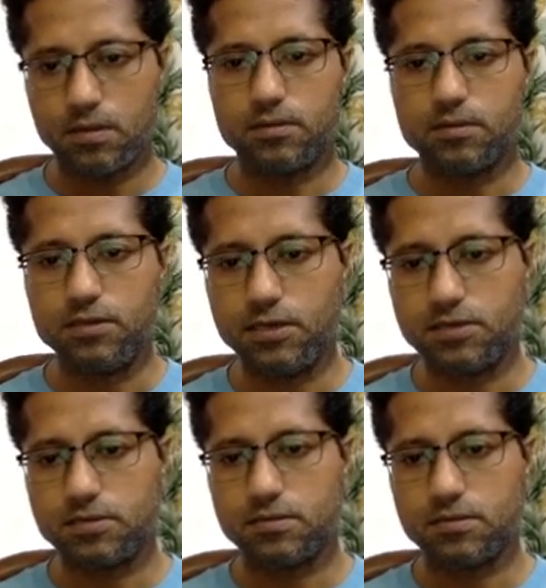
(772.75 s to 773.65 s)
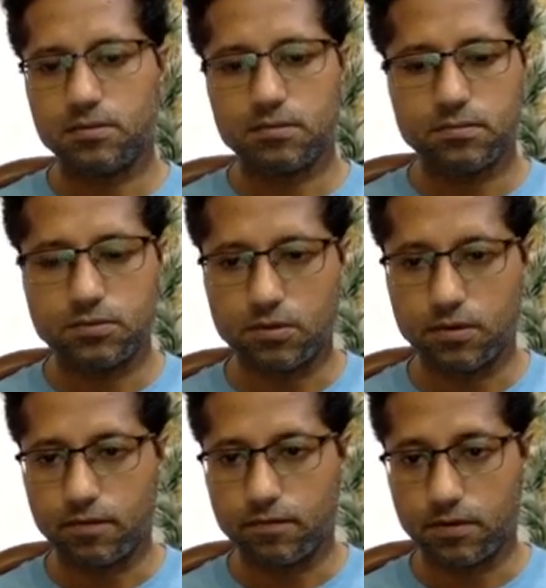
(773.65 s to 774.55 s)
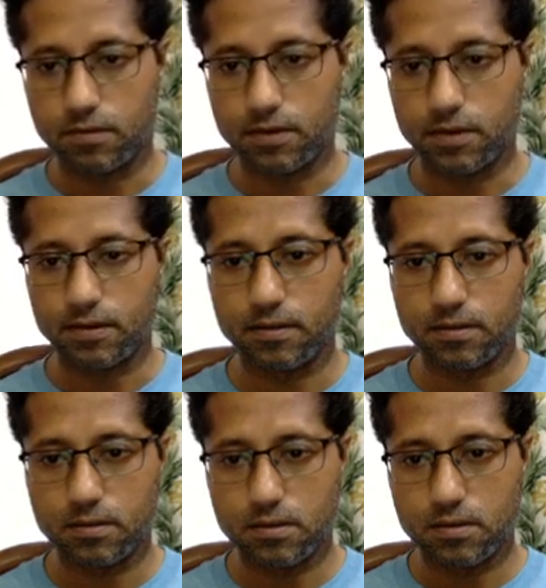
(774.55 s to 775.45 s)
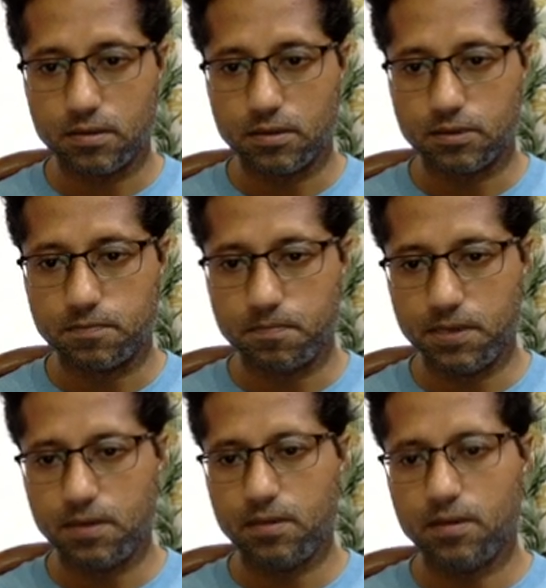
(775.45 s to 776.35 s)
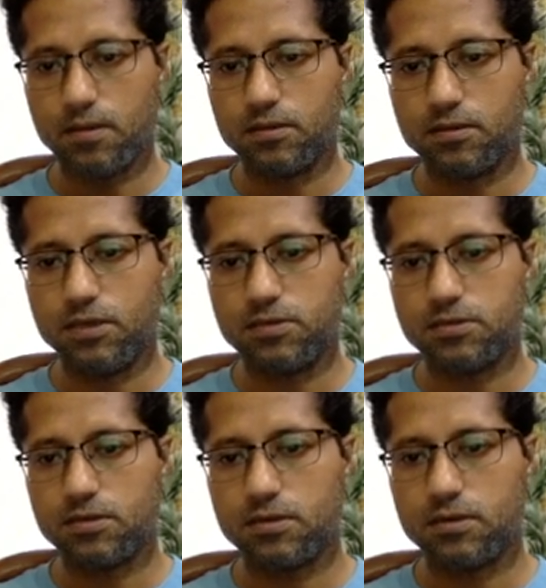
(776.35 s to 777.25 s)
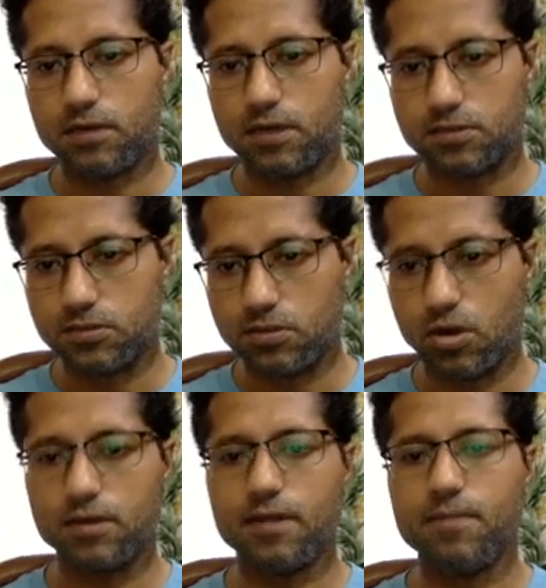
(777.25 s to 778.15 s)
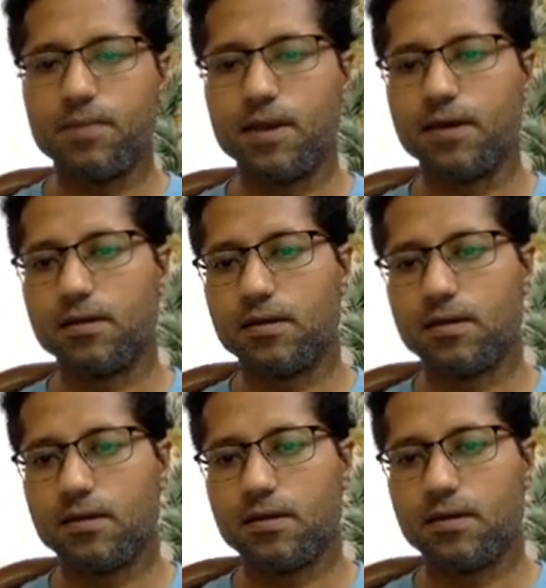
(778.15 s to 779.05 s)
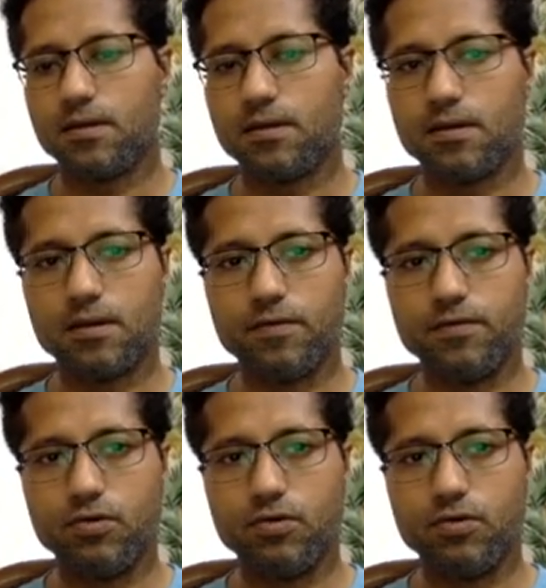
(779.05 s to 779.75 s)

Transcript: this, sorry, what I am writing is P, this does not imply, you